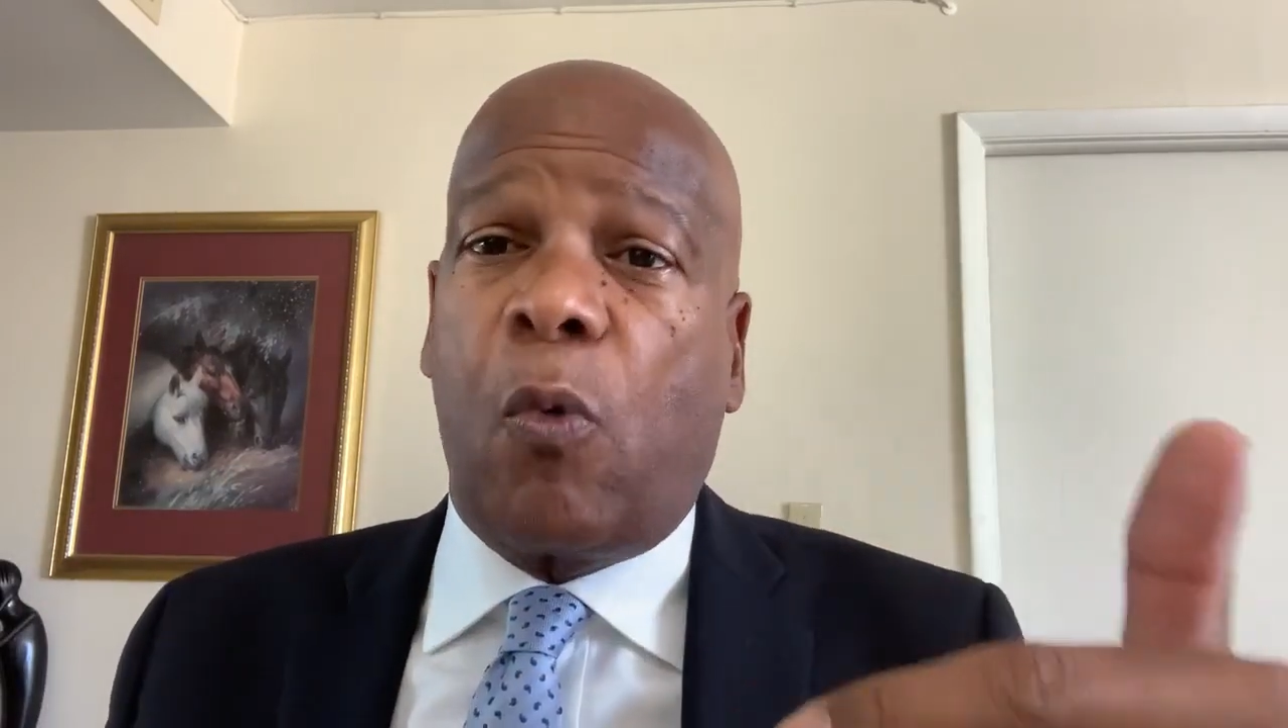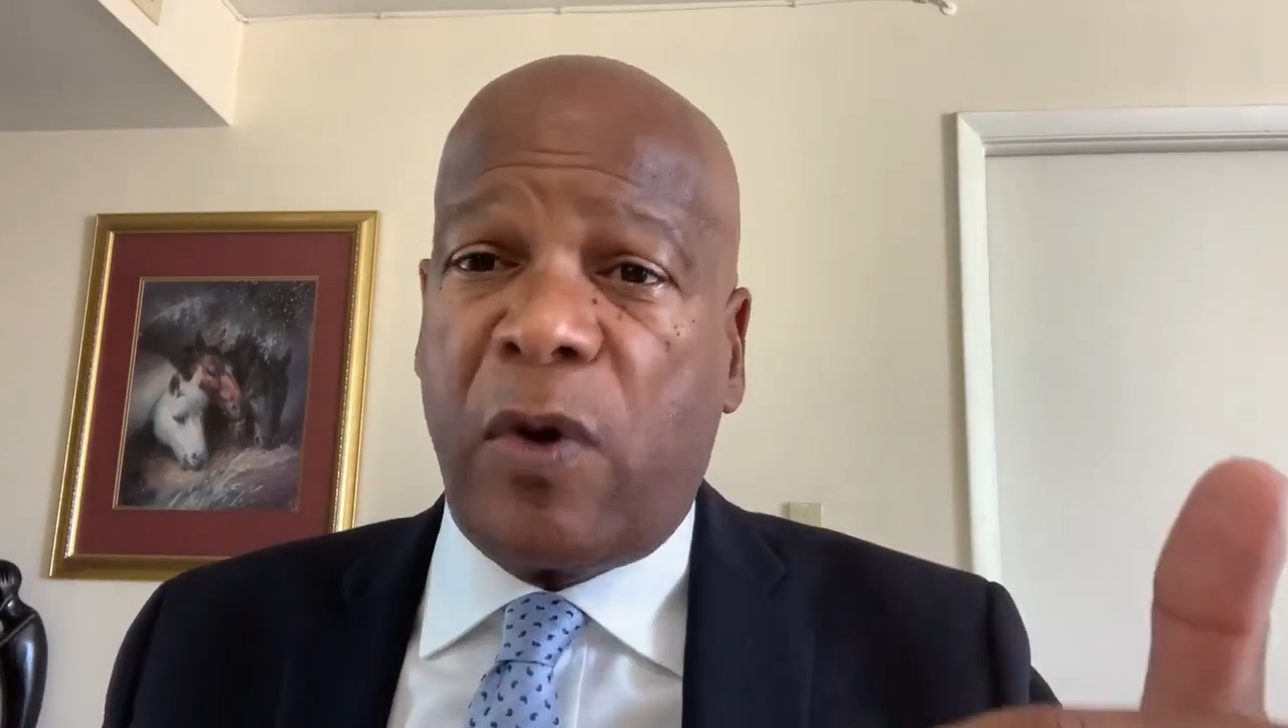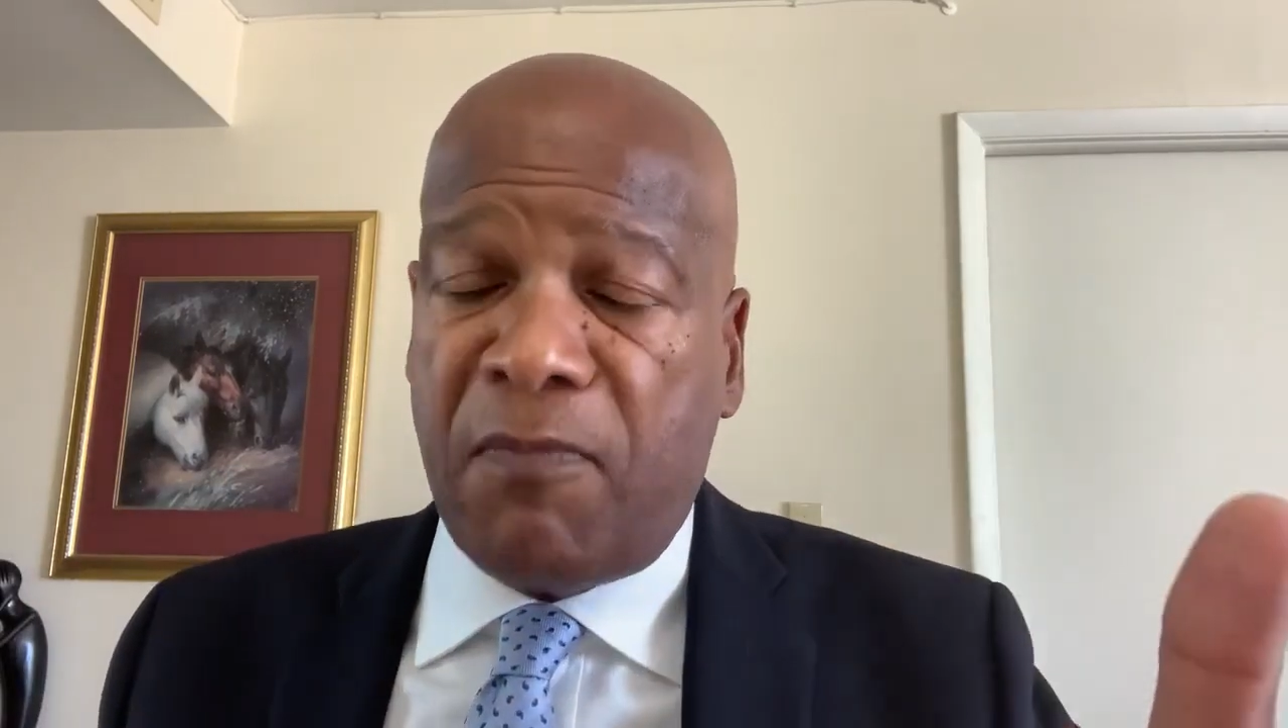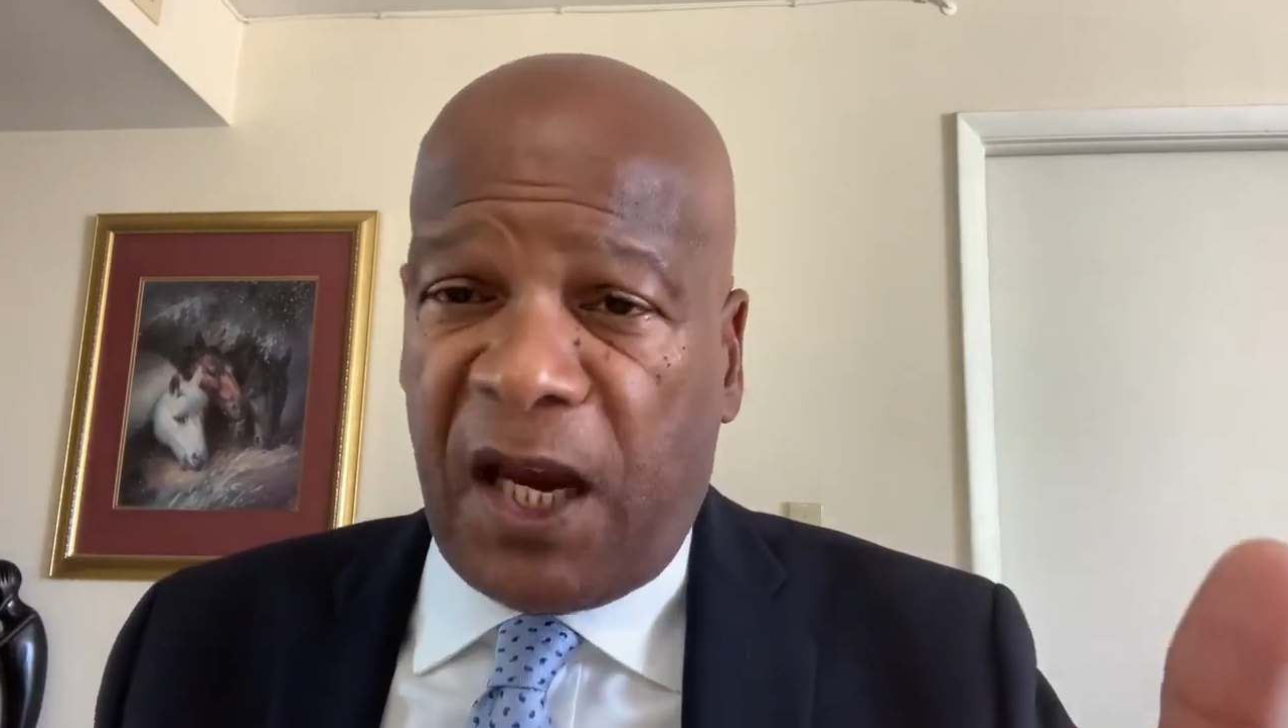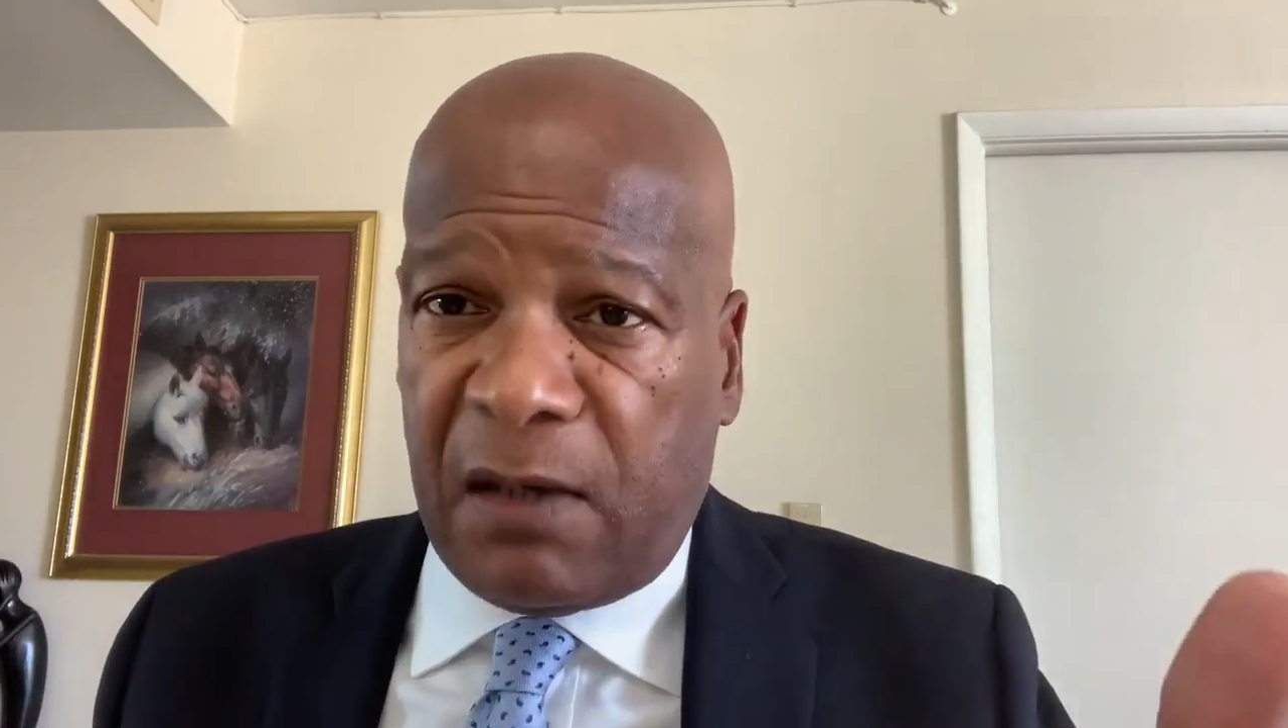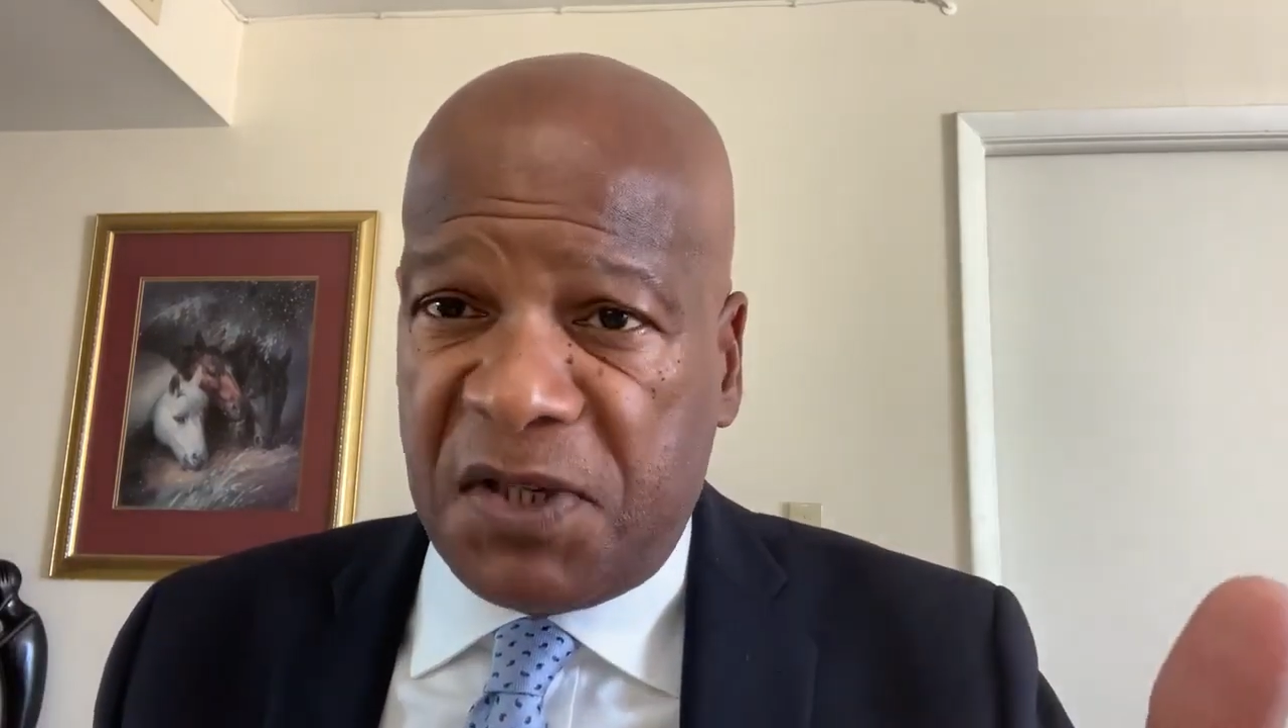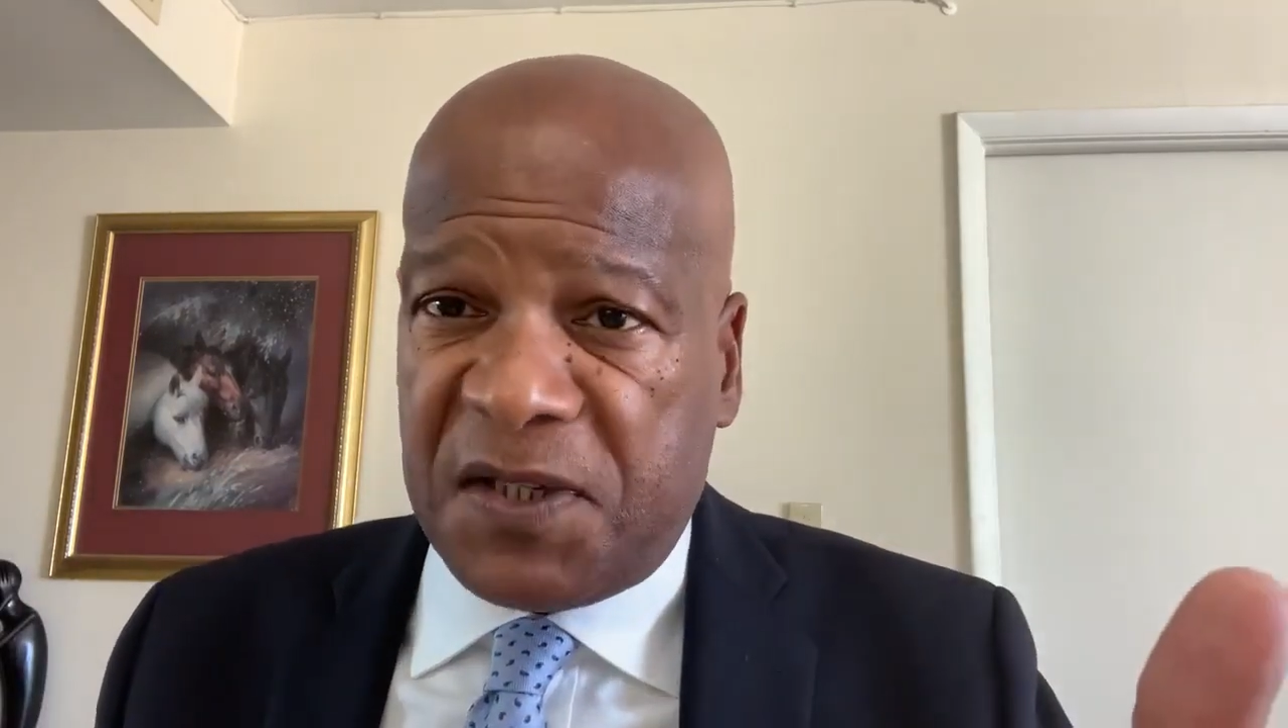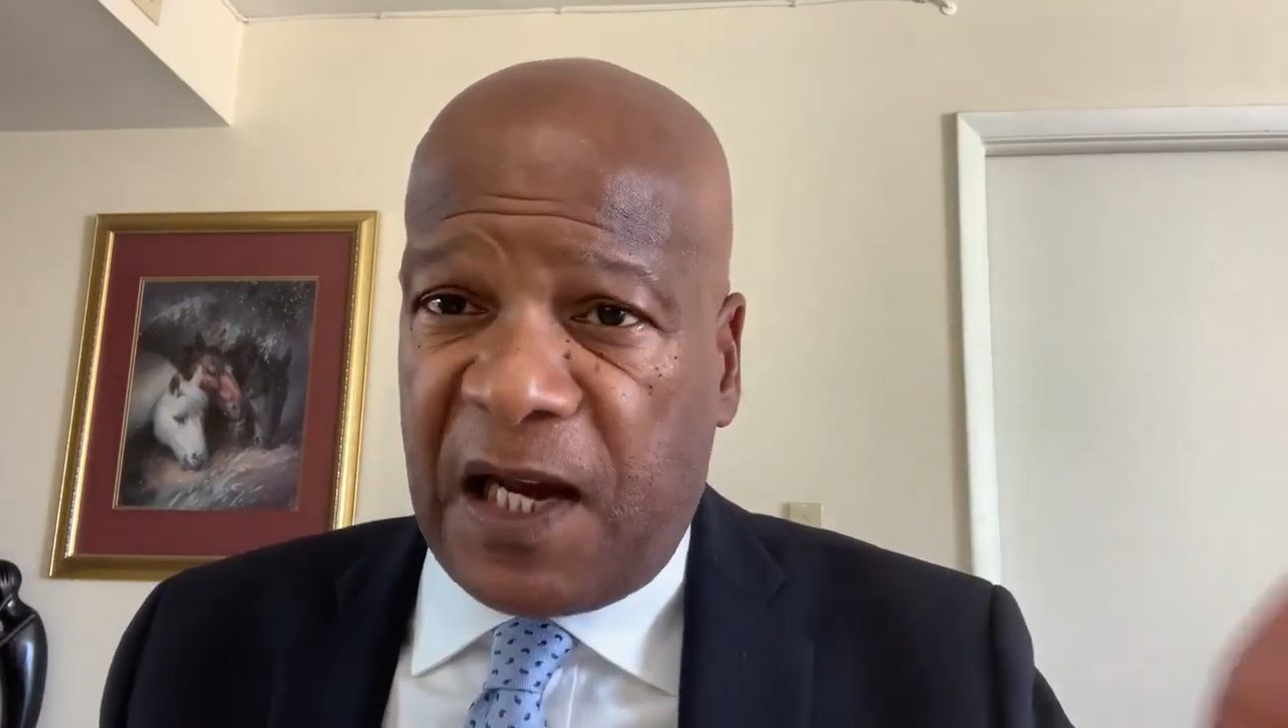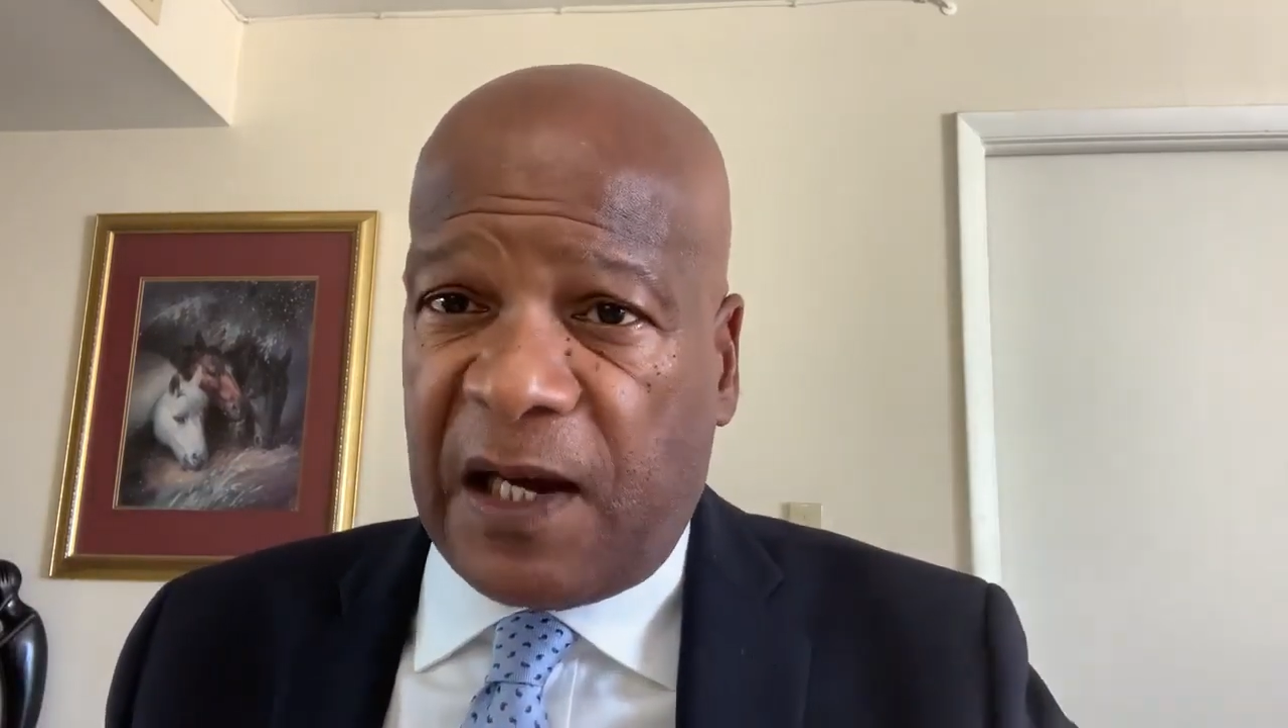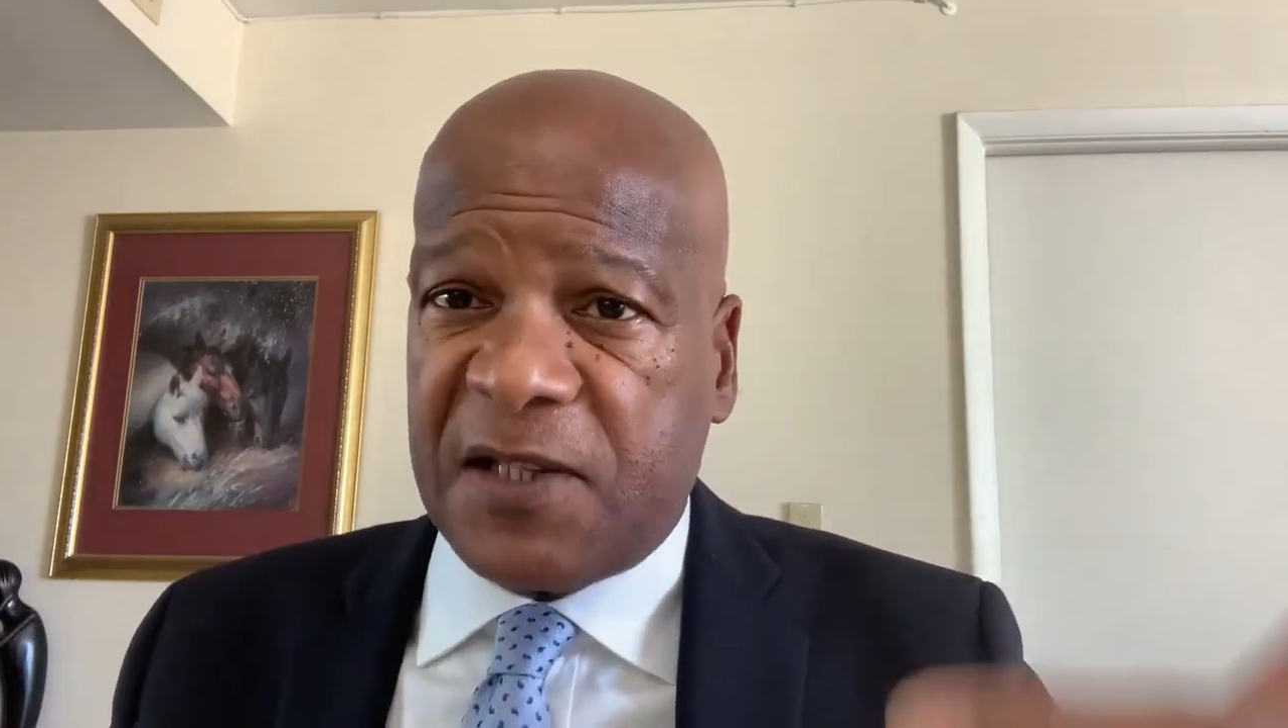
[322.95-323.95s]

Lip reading: we made a mistake,